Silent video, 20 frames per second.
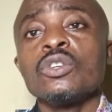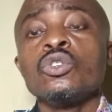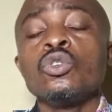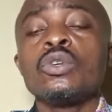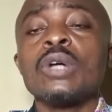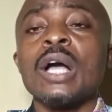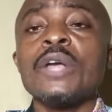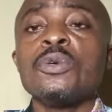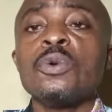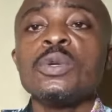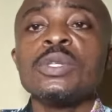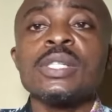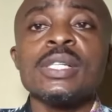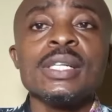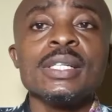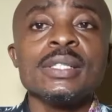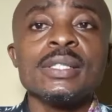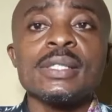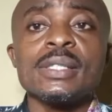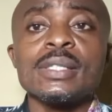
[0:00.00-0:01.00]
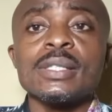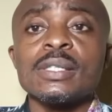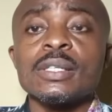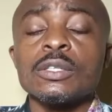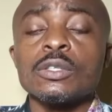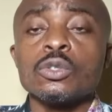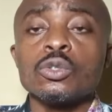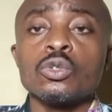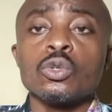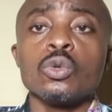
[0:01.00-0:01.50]
you can use it
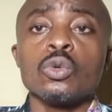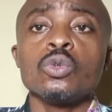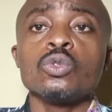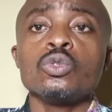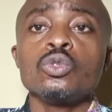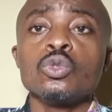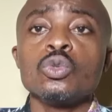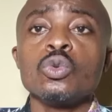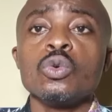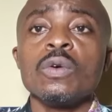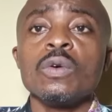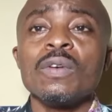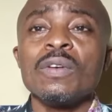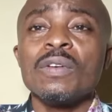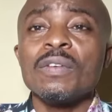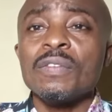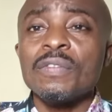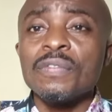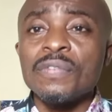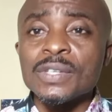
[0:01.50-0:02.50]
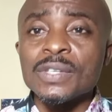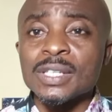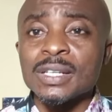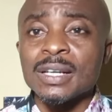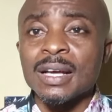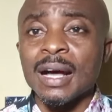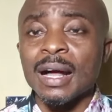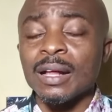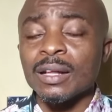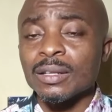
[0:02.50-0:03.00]
to do
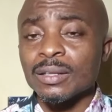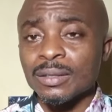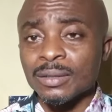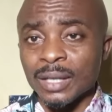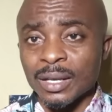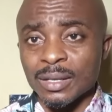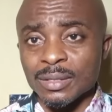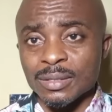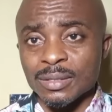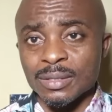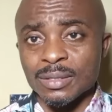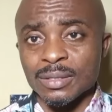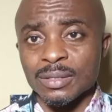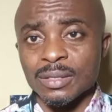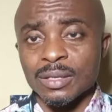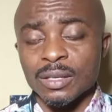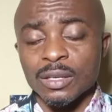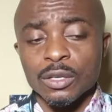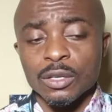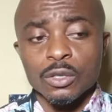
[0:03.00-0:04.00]
physical things